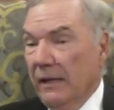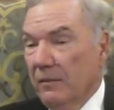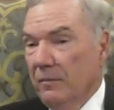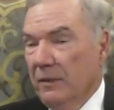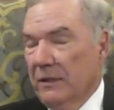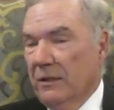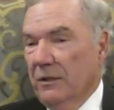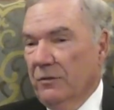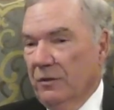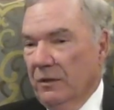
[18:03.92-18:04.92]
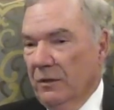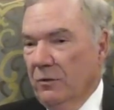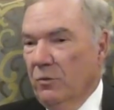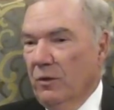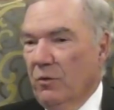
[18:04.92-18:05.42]
because the
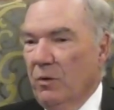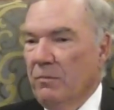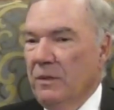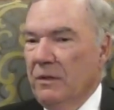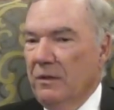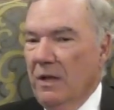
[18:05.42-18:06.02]
new equipment,